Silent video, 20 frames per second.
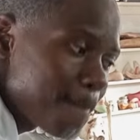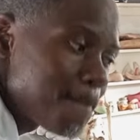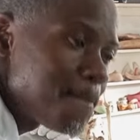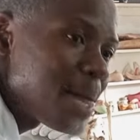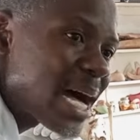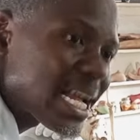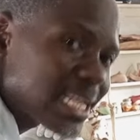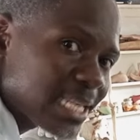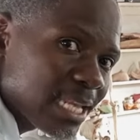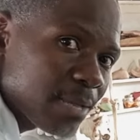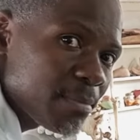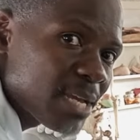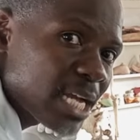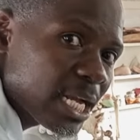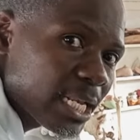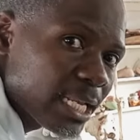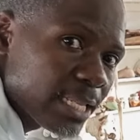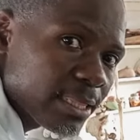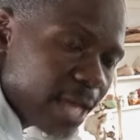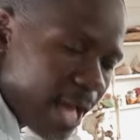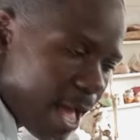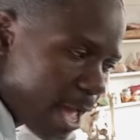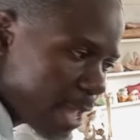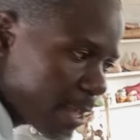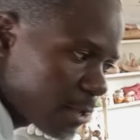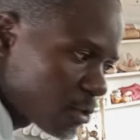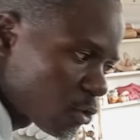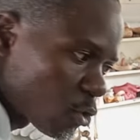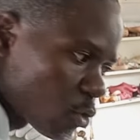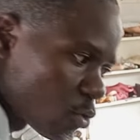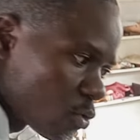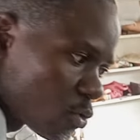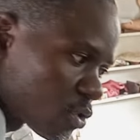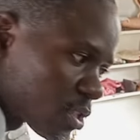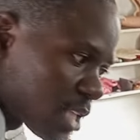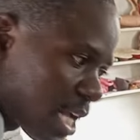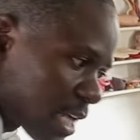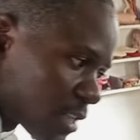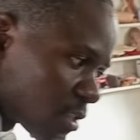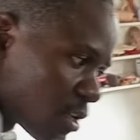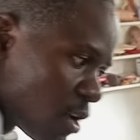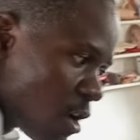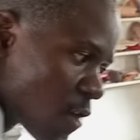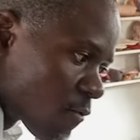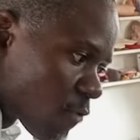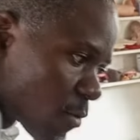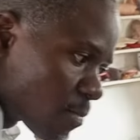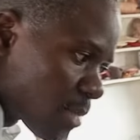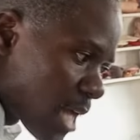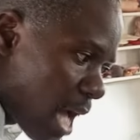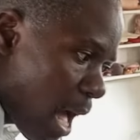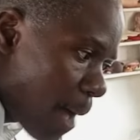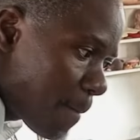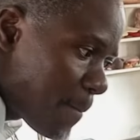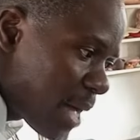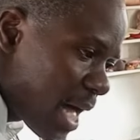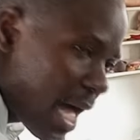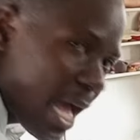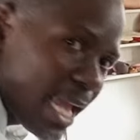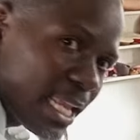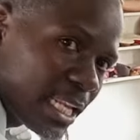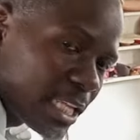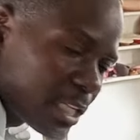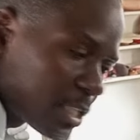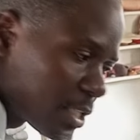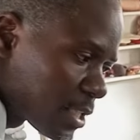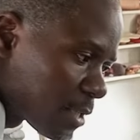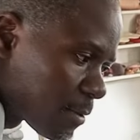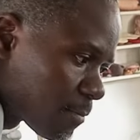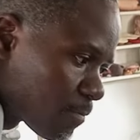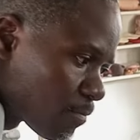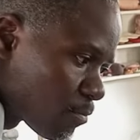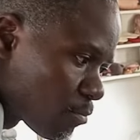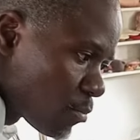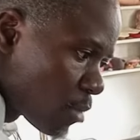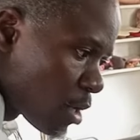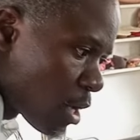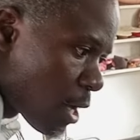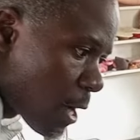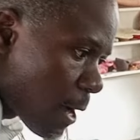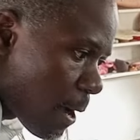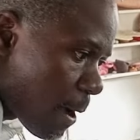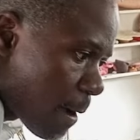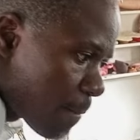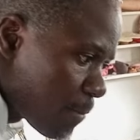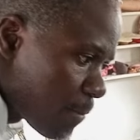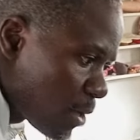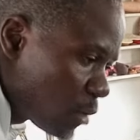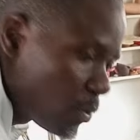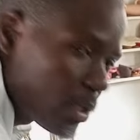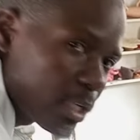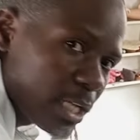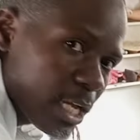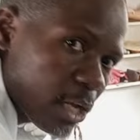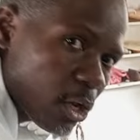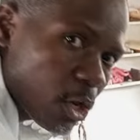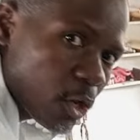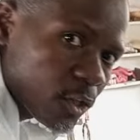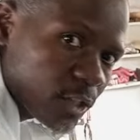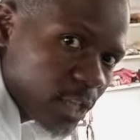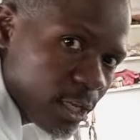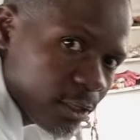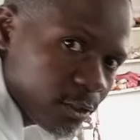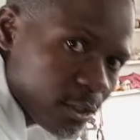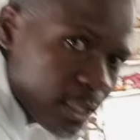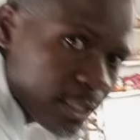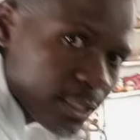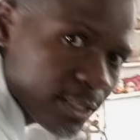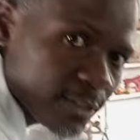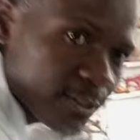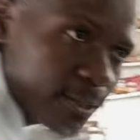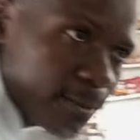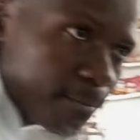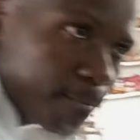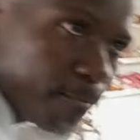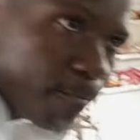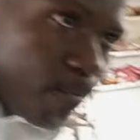but let me clean the eye. So you start from the upper eyelid. I didn't get closer so that they see.